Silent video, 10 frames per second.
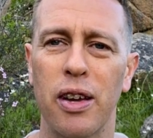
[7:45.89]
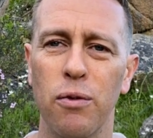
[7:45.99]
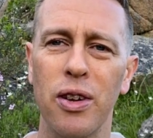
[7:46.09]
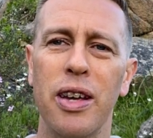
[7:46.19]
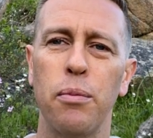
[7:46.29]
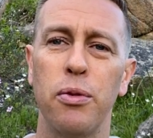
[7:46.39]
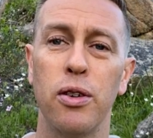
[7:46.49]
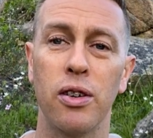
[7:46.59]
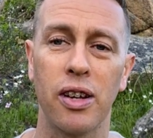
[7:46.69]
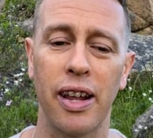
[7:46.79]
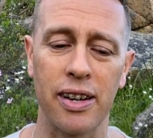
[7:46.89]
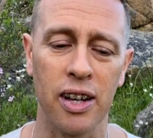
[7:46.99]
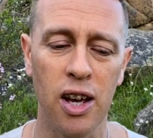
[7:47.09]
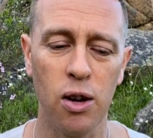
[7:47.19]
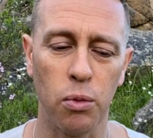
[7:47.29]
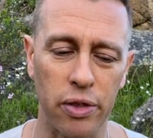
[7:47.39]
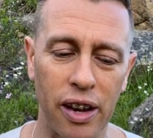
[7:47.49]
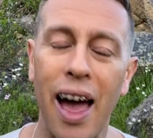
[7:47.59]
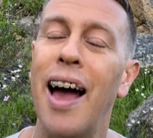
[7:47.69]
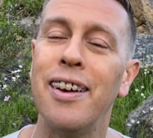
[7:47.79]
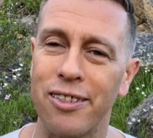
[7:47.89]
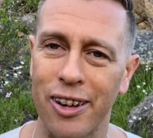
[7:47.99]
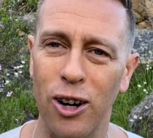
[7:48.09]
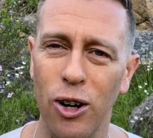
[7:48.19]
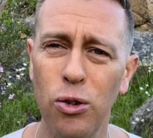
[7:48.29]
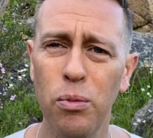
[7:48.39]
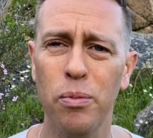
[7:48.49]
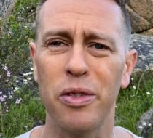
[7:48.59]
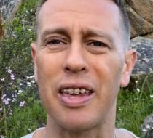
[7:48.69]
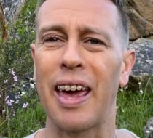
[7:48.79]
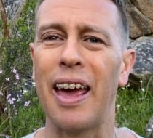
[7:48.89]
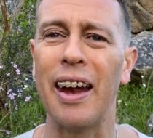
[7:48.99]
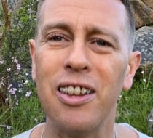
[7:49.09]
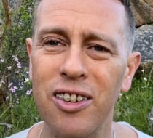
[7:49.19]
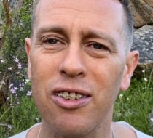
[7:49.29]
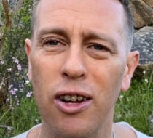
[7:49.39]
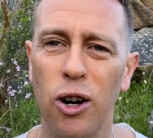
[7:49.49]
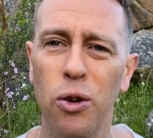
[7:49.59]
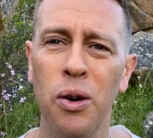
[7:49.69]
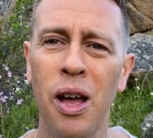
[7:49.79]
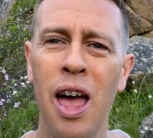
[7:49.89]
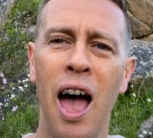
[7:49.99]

It can really help you to connect with the land as a whole, the energy as a whole,